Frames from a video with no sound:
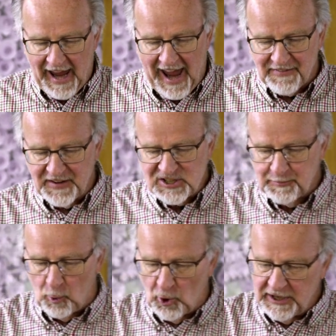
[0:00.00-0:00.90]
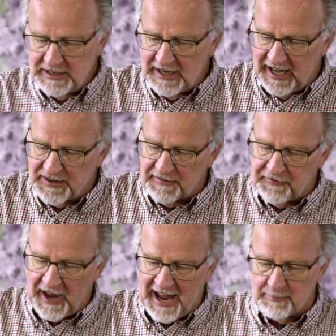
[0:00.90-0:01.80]
At this point in the
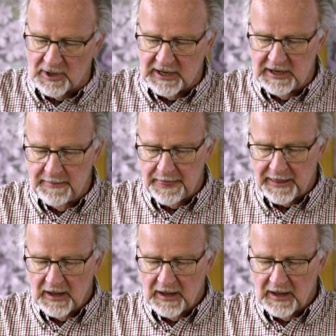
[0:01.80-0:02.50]
family